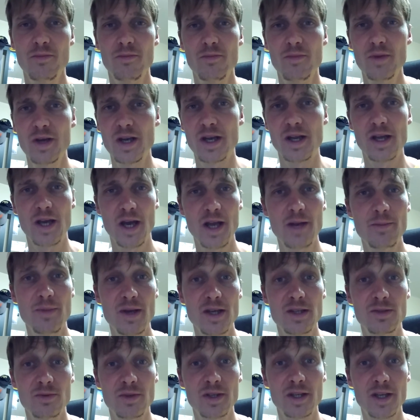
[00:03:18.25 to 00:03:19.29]
But it kind of
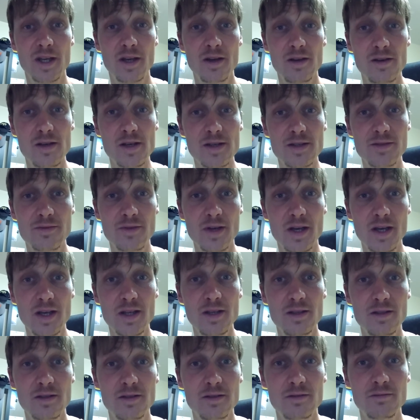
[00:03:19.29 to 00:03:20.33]
makes one curious, right?